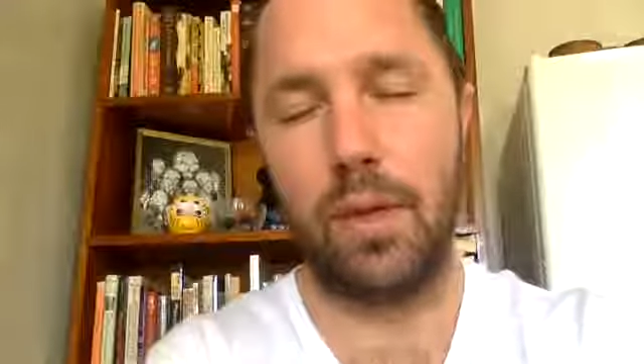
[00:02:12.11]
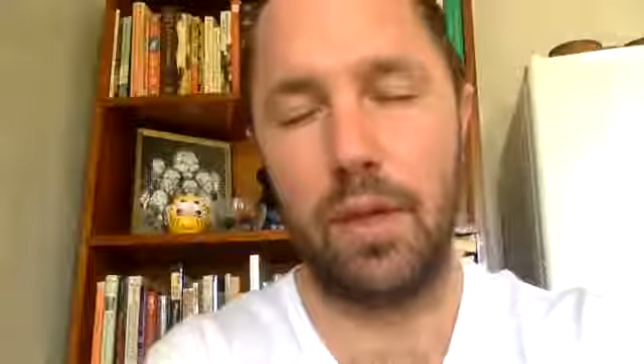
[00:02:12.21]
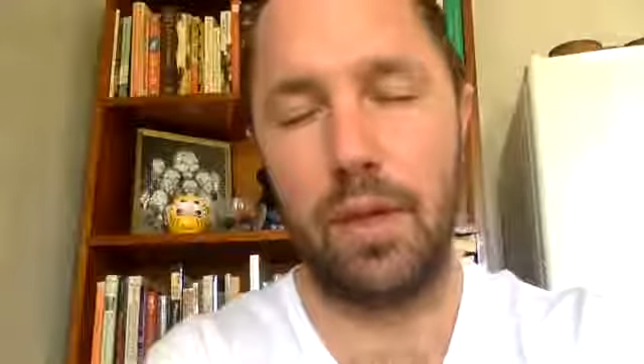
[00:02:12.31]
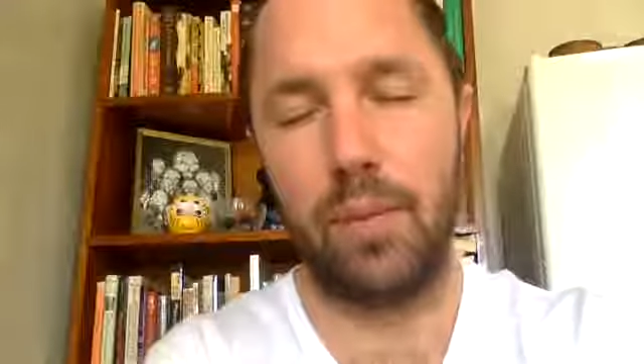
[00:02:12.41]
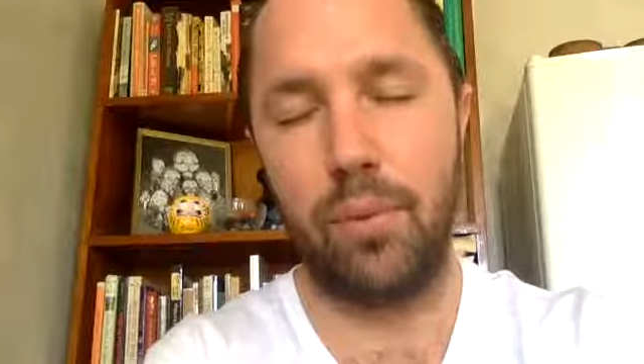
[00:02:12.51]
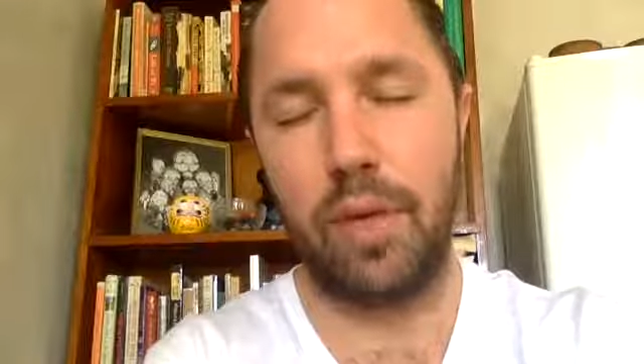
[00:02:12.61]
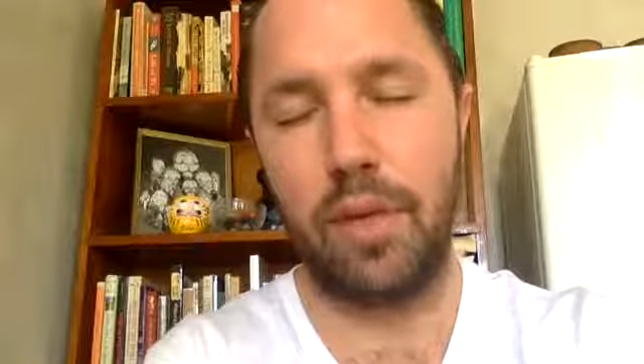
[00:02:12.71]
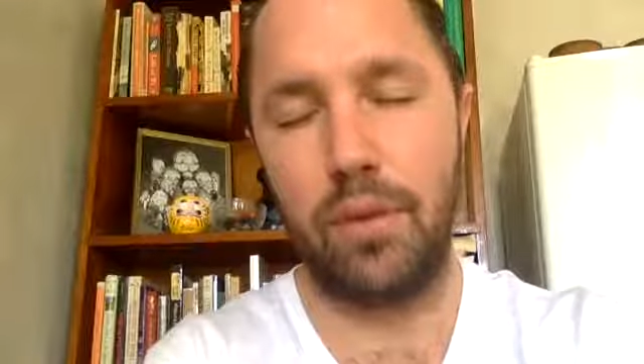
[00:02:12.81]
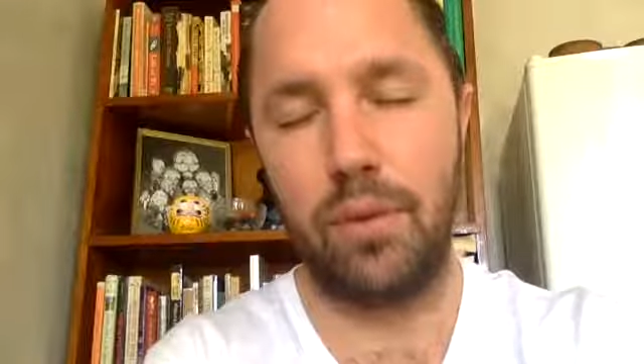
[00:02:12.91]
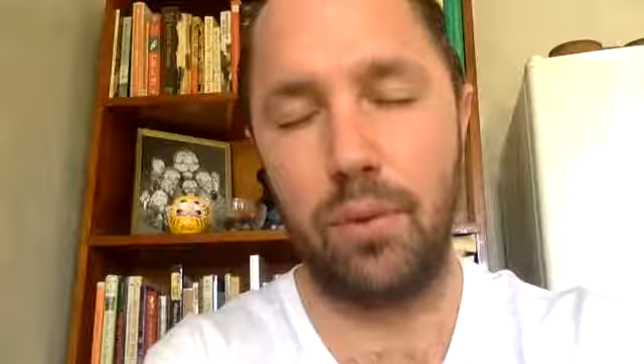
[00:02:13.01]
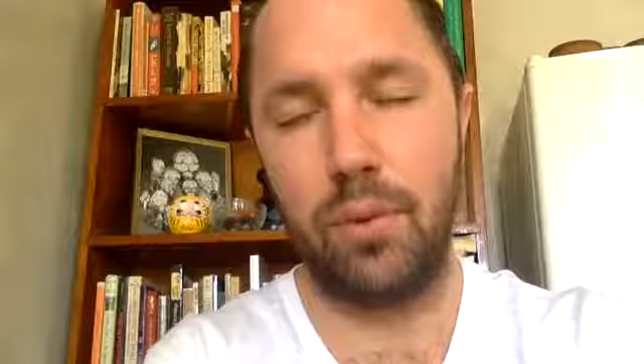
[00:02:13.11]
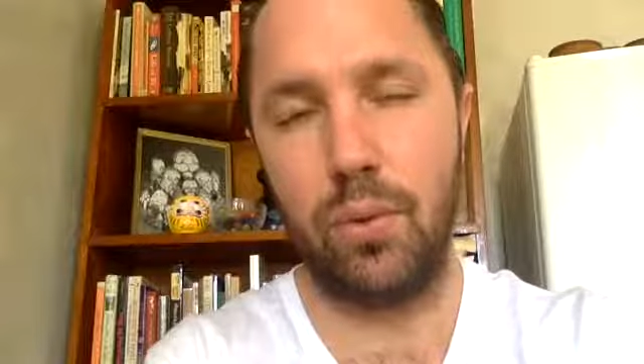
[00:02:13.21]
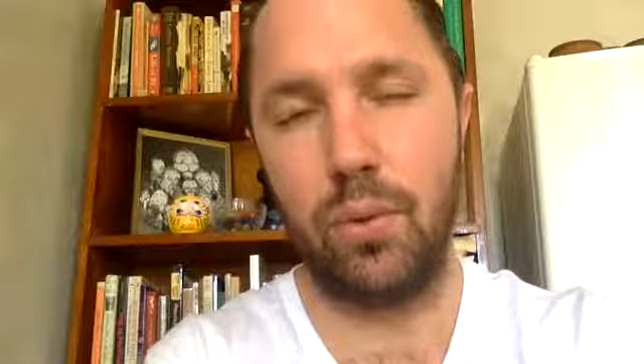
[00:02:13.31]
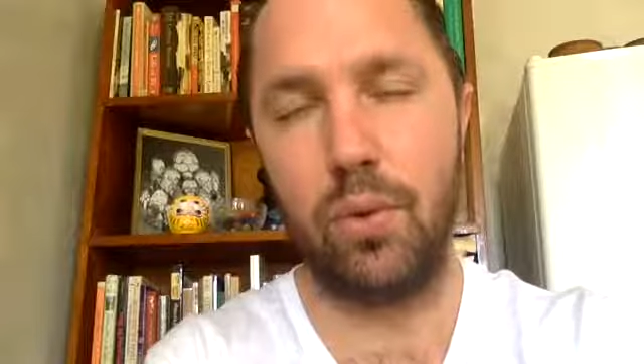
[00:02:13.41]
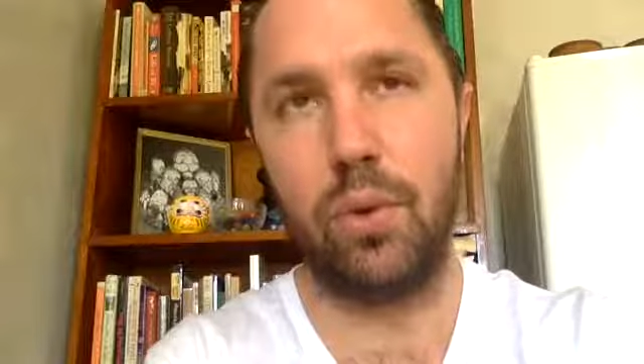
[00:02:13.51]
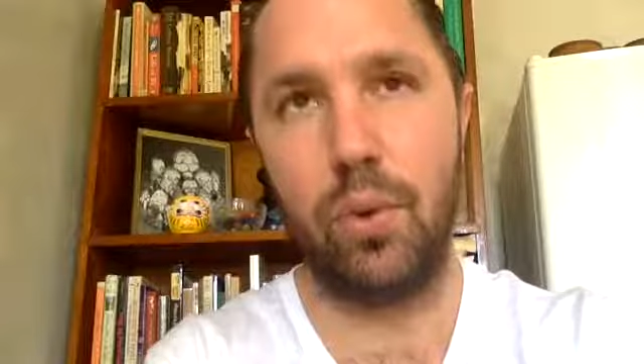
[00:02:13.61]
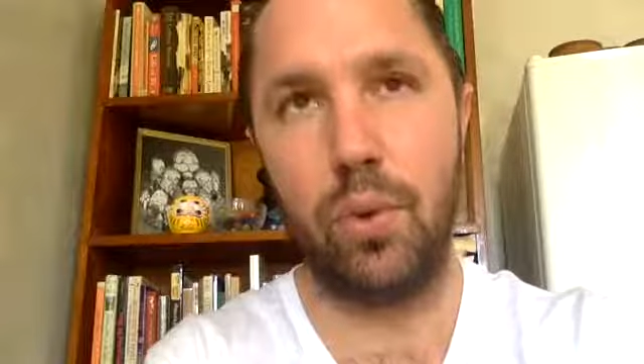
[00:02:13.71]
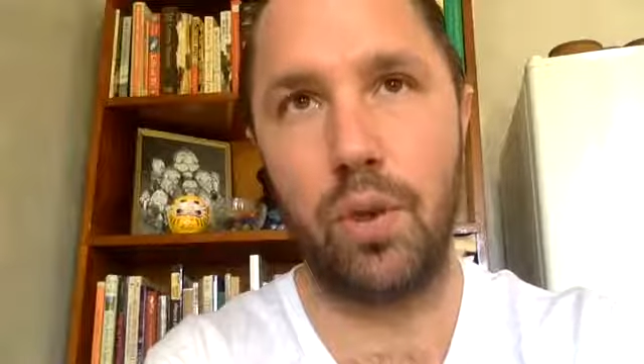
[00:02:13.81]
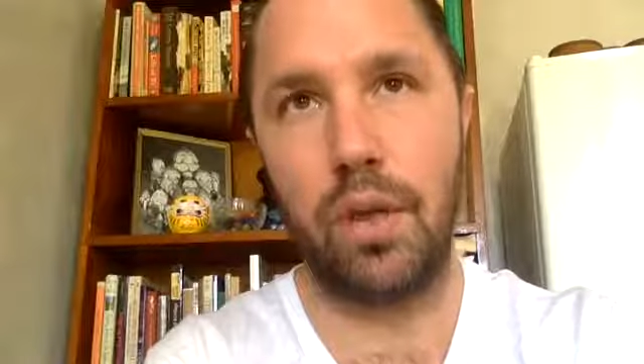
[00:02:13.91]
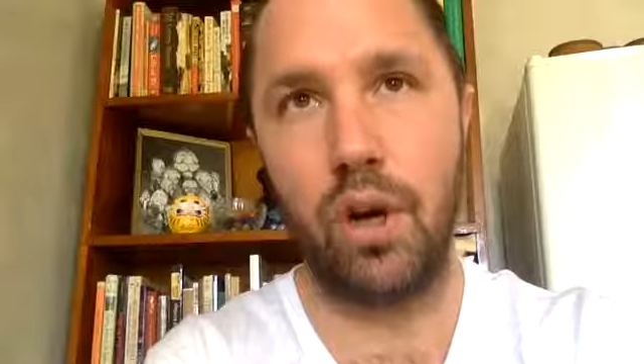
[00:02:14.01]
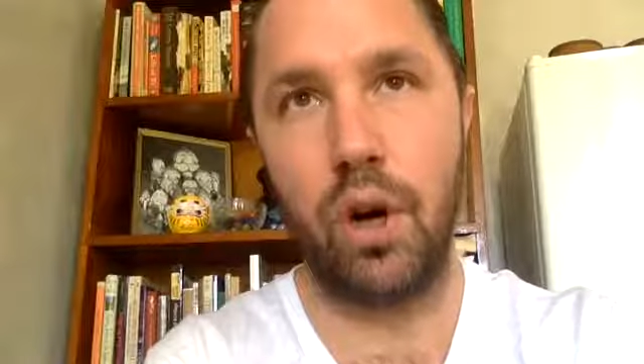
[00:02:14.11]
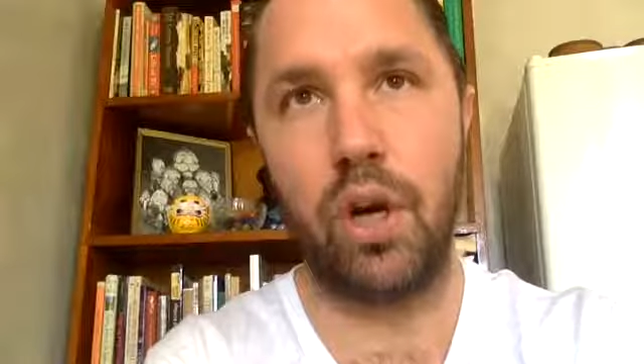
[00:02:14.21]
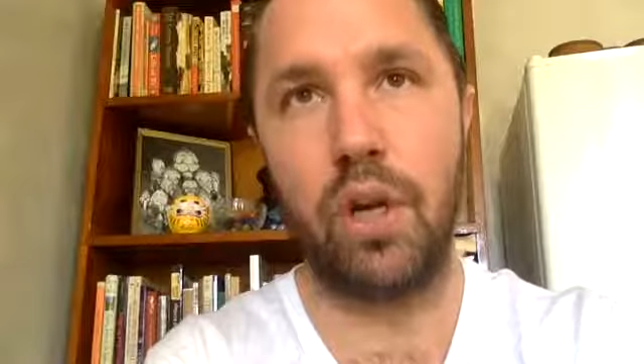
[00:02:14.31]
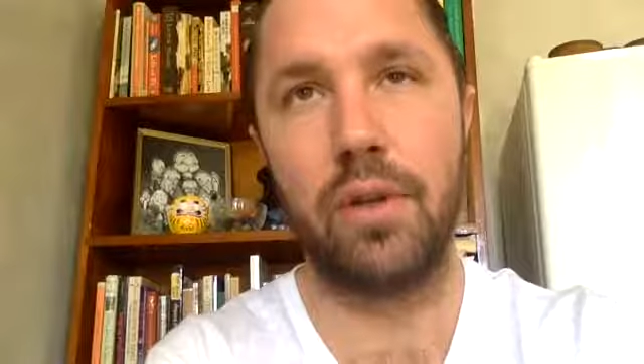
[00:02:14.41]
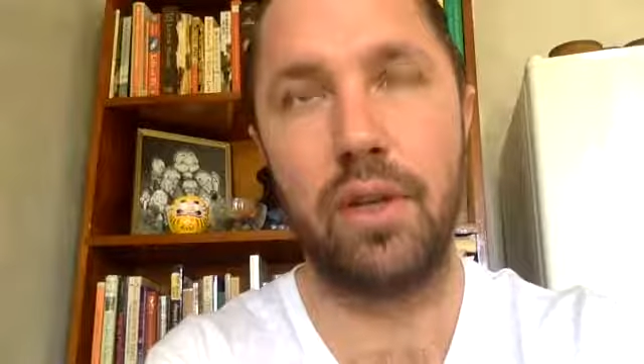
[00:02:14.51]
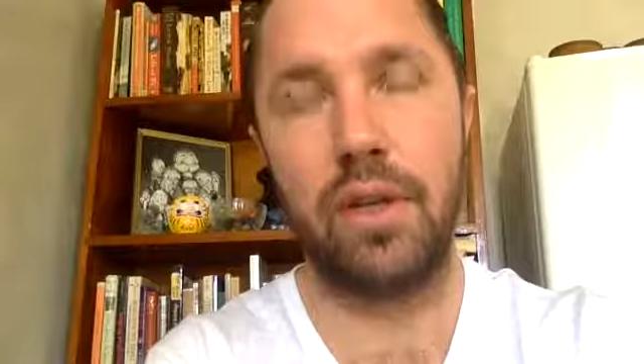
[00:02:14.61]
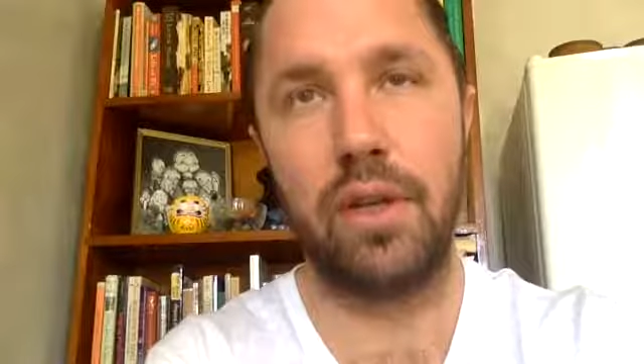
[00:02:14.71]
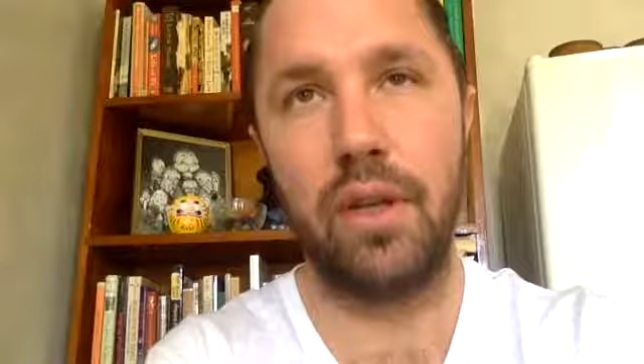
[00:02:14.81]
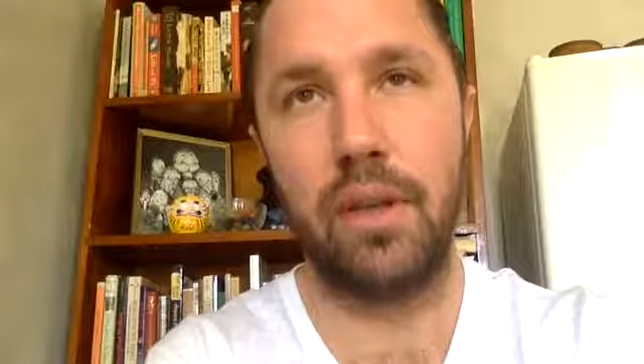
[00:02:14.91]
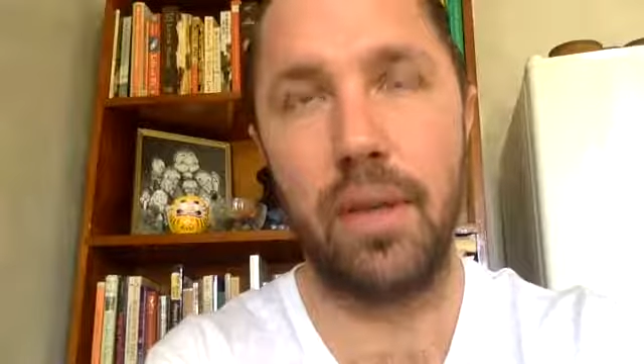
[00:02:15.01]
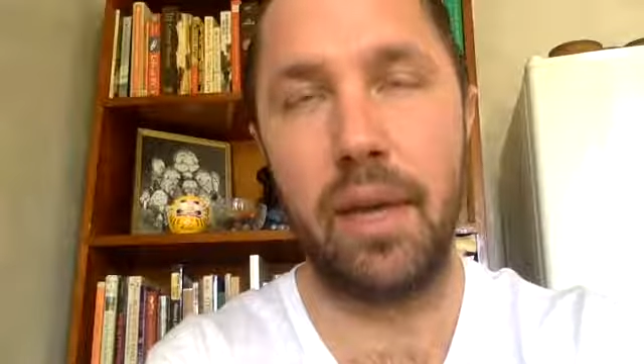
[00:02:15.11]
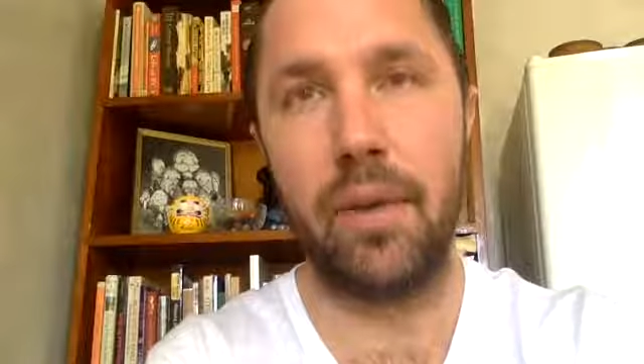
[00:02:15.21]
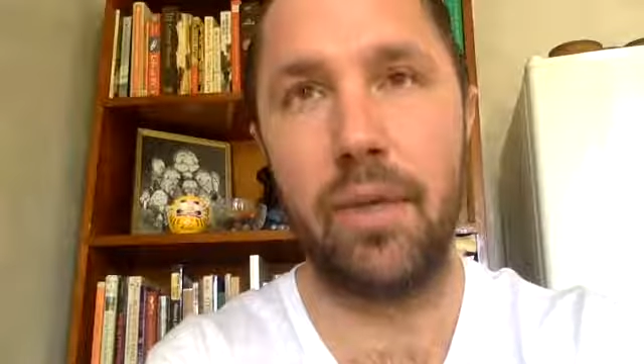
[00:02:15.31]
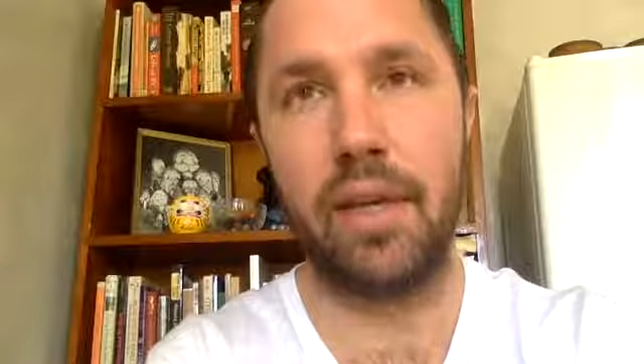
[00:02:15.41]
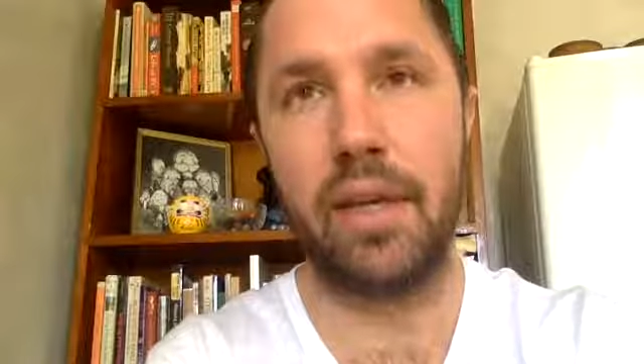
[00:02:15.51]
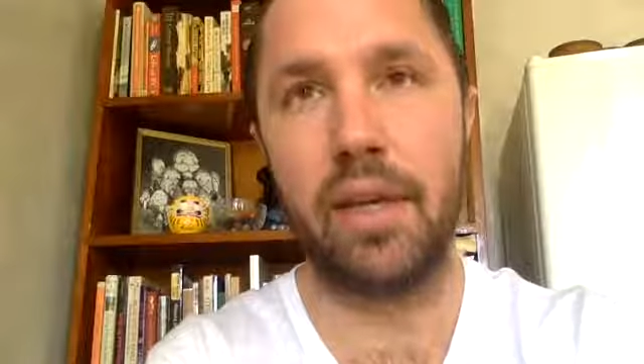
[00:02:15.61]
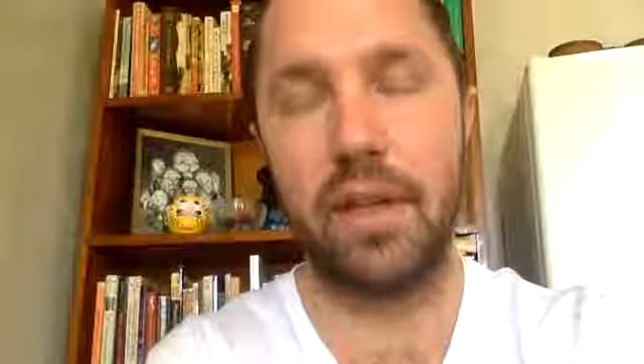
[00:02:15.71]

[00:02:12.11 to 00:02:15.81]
embrace who you really are, you need to be healthy.